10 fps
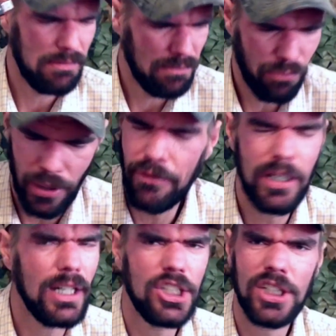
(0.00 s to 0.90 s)
Whenever you
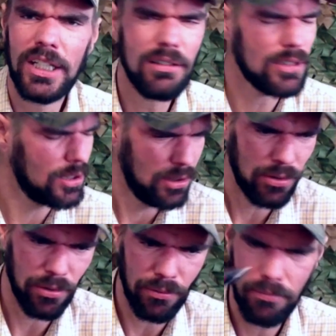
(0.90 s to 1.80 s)
get a chance,
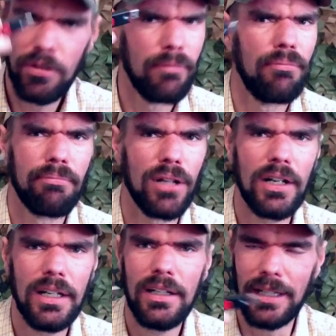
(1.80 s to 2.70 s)
plug it
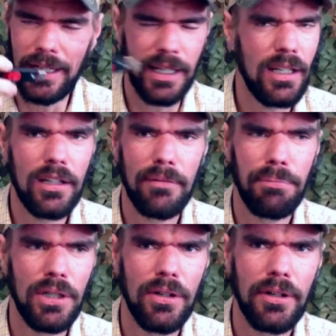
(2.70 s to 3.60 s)
into any
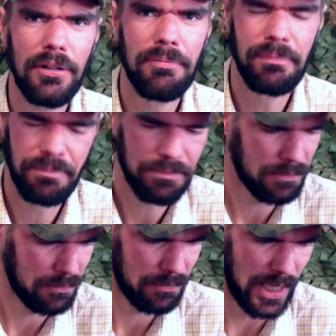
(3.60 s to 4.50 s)
computer,
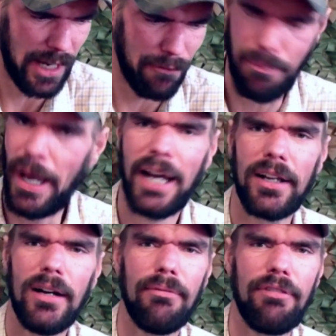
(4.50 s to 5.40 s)
have
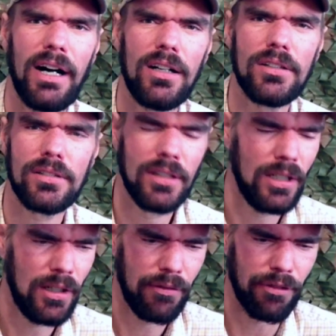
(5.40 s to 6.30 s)
backup files
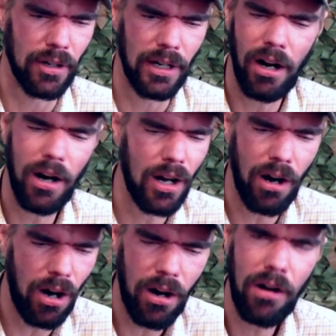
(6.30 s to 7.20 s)
for
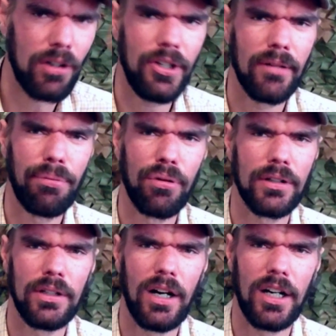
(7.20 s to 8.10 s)
all your
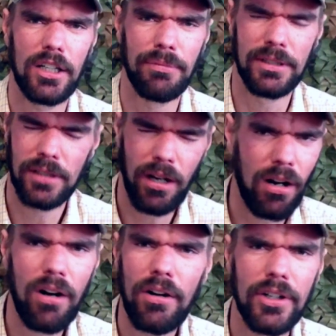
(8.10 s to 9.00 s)
important documents,
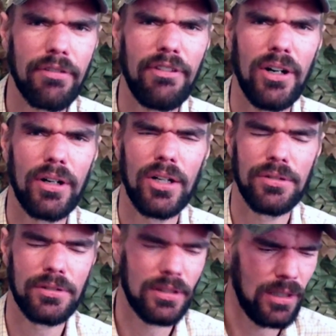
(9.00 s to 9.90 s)
all your
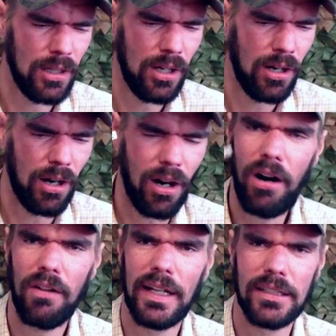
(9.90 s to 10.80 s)
photos,
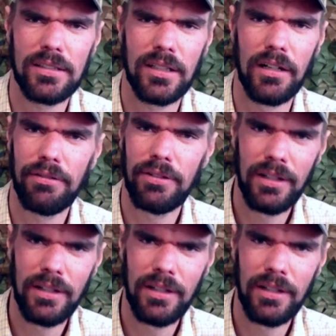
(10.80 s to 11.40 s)
all that stuff.